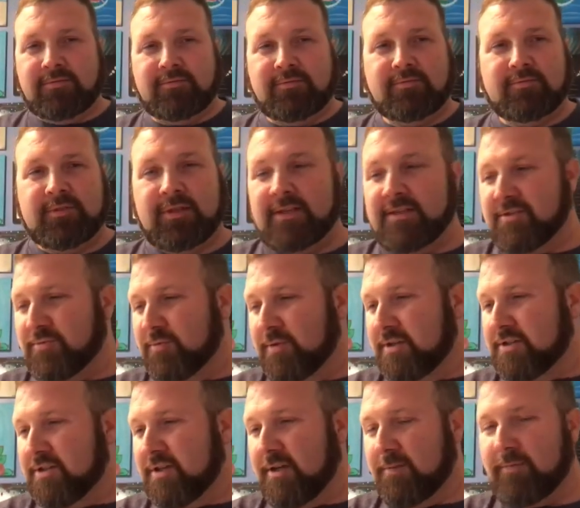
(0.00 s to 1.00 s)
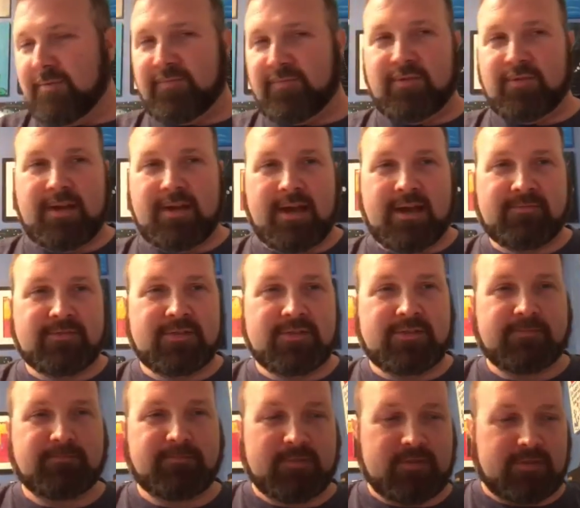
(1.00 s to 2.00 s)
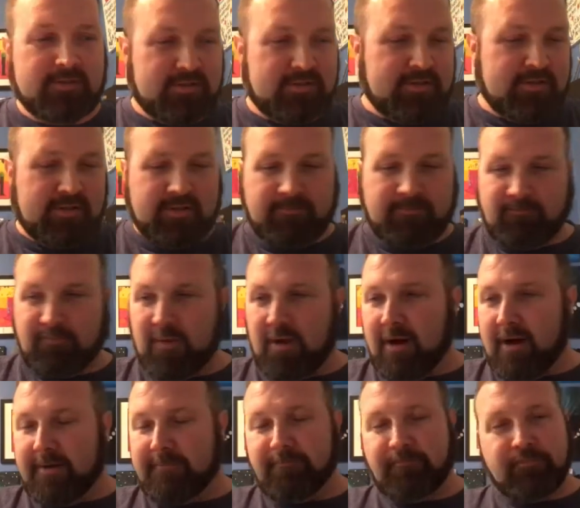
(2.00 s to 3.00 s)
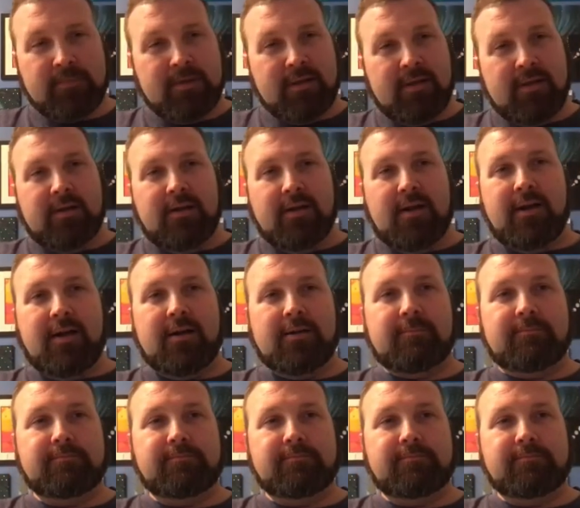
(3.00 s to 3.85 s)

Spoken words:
We can switch up if we have to. Looks good. All right.